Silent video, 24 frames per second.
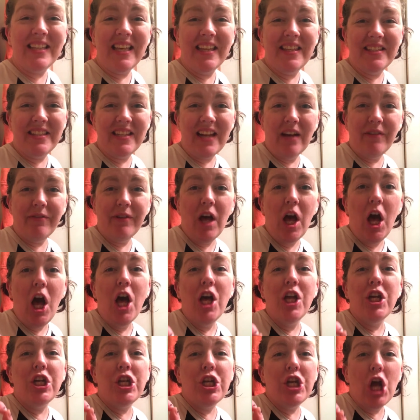say this enough.
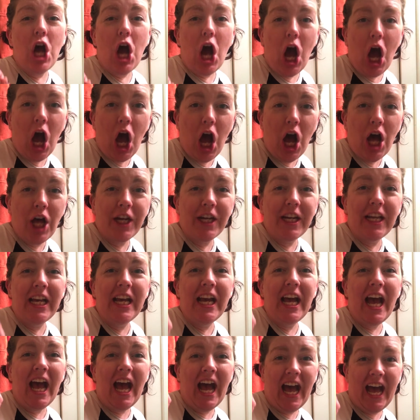
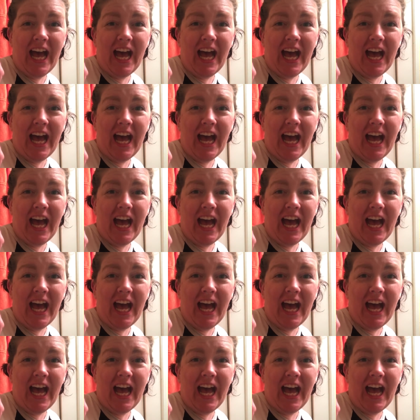Non-iodized